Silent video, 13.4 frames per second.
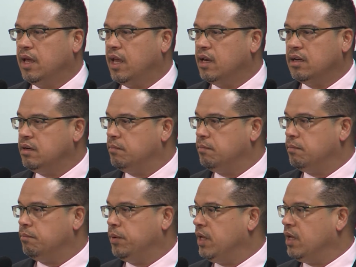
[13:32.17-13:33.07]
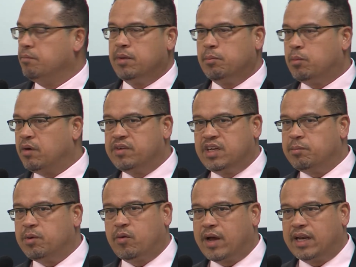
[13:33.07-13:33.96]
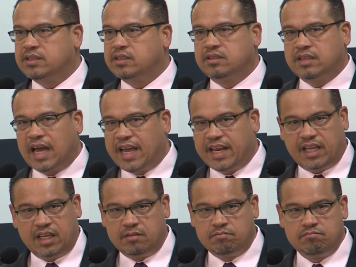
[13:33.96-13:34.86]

and being a member of a democratic society.